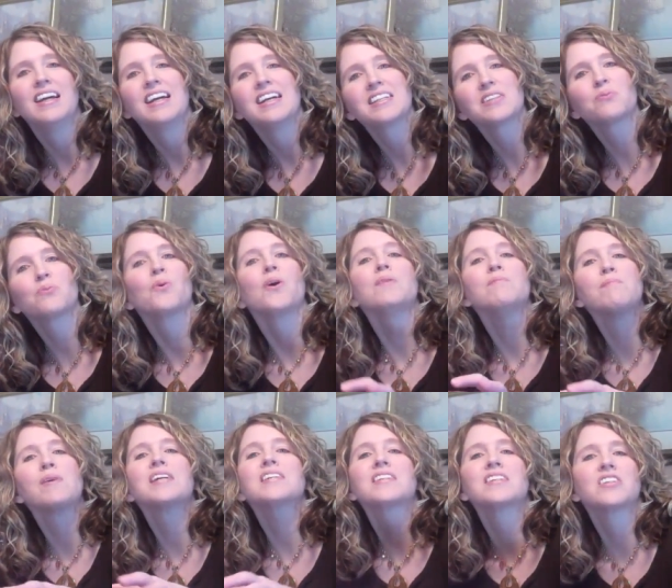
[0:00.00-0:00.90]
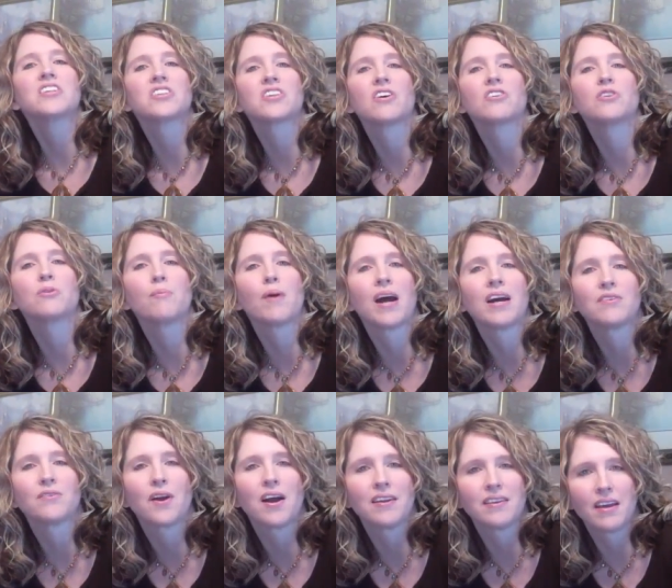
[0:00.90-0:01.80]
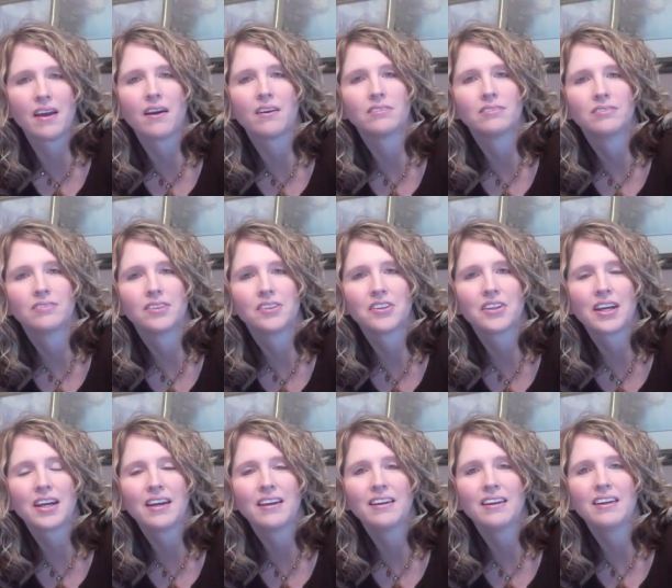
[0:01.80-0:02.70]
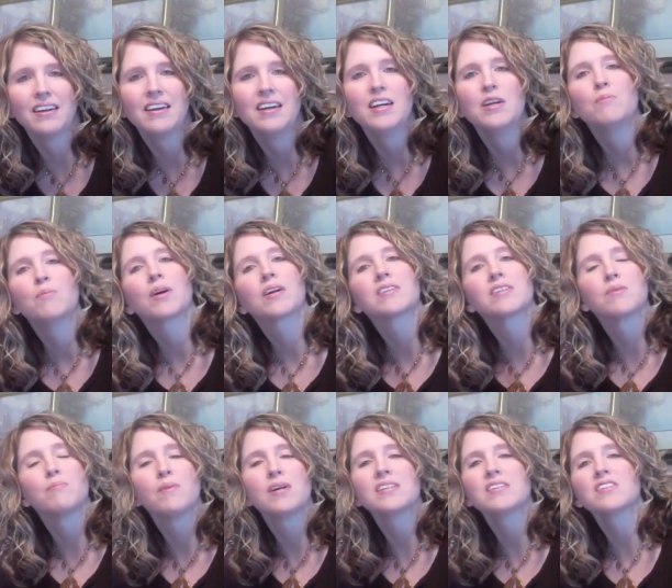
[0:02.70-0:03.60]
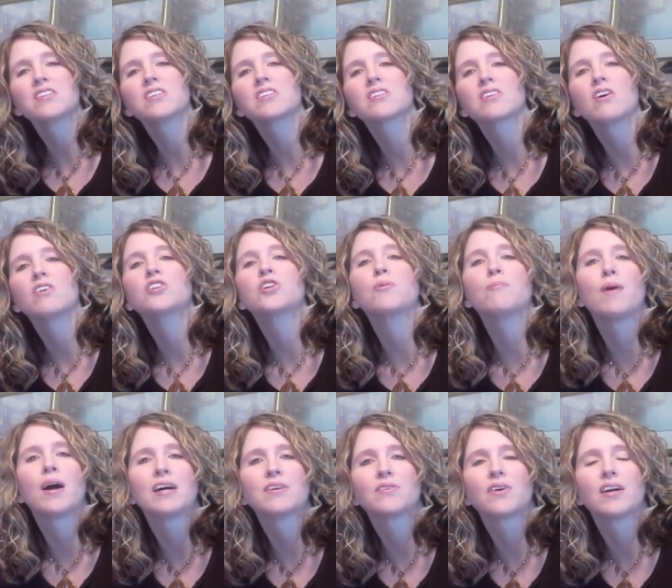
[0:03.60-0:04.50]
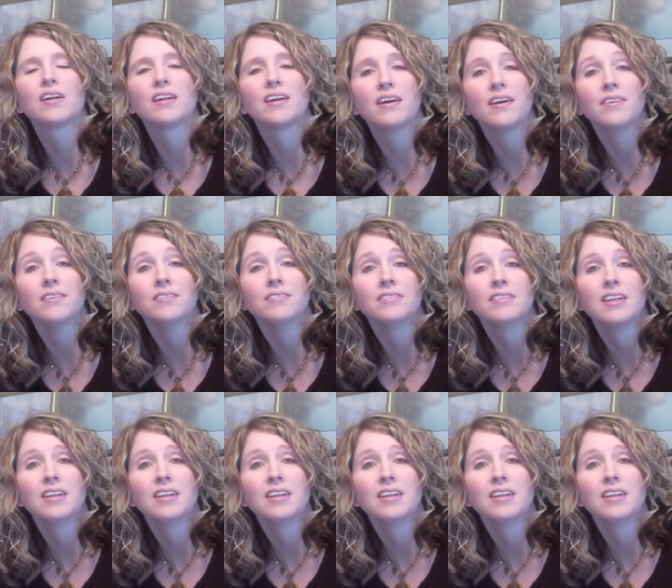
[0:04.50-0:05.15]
It's what message is on your mind right now, okay? Because the message that's on your mind right now